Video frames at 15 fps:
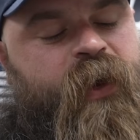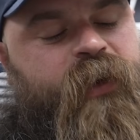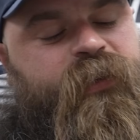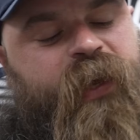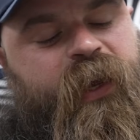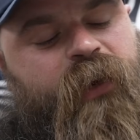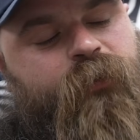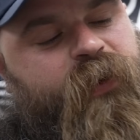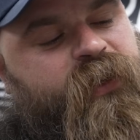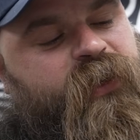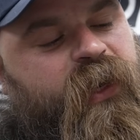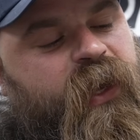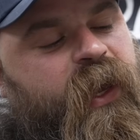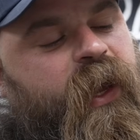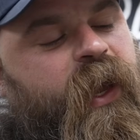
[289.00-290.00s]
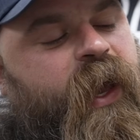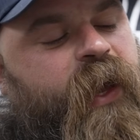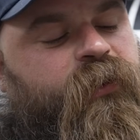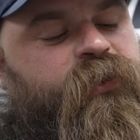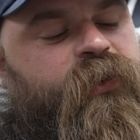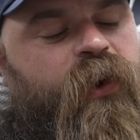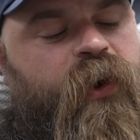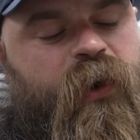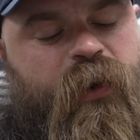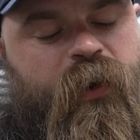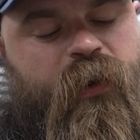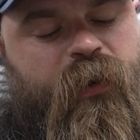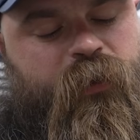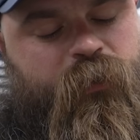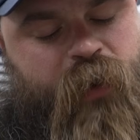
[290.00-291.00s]
TNVC Hellstar,
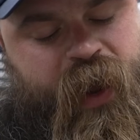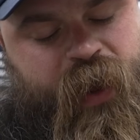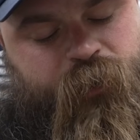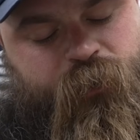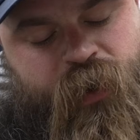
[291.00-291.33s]
right?